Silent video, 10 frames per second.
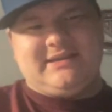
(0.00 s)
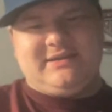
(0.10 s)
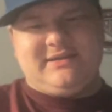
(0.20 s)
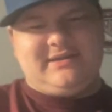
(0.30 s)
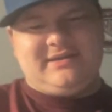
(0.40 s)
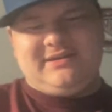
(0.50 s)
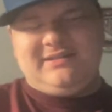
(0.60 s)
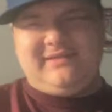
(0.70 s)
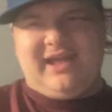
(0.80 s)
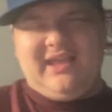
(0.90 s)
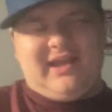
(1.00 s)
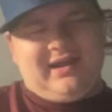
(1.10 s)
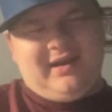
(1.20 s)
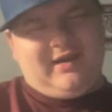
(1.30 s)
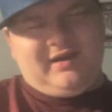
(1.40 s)
And
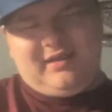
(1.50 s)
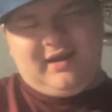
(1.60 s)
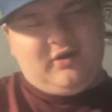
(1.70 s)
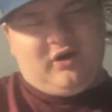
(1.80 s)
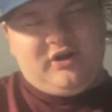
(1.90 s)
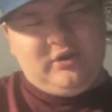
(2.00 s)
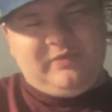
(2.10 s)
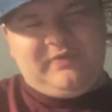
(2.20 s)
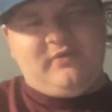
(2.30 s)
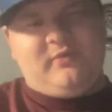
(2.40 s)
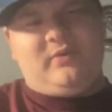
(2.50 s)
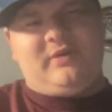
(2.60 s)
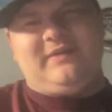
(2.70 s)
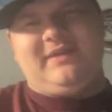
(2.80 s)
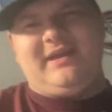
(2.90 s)
I'd argue with you
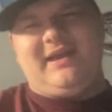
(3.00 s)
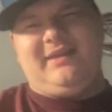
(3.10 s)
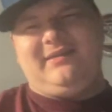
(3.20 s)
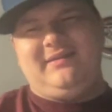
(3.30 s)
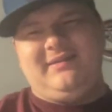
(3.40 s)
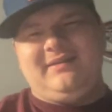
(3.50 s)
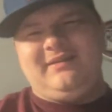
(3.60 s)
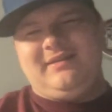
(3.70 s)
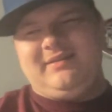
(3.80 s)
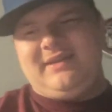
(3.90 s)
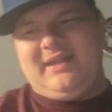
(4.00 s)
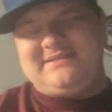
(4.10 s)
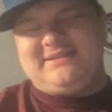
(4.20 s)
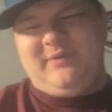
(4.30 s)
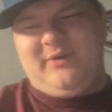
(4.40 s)
that
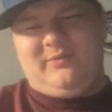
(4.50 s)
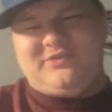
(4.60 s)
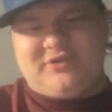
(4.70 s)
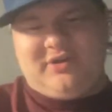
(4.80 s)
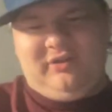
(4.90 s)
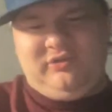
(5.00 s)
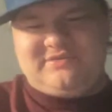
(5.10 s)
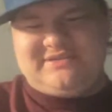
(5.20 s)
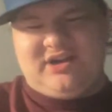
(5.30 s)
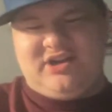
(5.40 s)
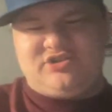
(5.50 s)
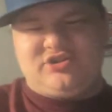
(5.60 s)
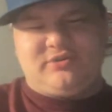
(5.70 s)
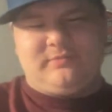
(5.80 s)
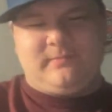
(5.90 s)
Sid Barrett was starting to lose
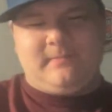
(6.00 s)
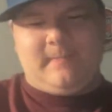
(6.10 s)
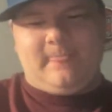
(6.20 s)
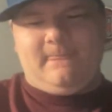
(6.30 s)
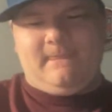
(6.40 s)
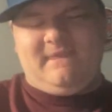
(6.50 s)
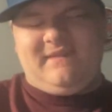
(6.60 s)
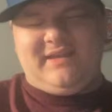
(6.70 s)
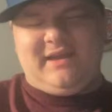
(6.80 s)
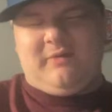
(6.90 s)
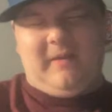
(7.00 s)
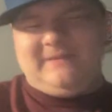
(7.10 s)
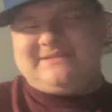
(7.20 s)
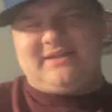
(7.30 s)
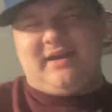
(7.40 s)
touch around
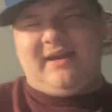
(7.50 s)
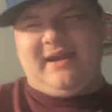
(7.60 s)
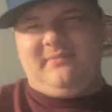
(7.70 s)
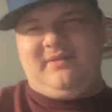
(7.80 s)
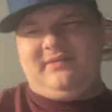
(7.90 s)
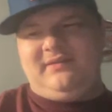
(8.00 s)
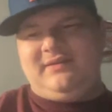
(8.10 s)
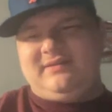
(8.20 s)
this time, and